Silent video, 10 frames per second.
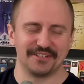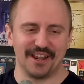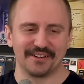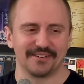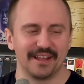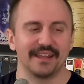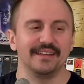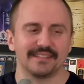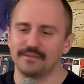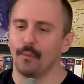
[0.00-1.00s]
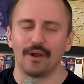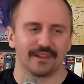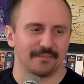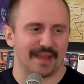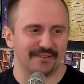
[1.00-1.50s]
Enchanter. Yeah, he's in one
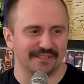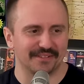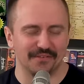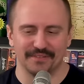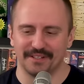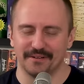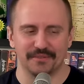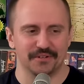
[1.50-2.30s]
of the mountains over there. I'm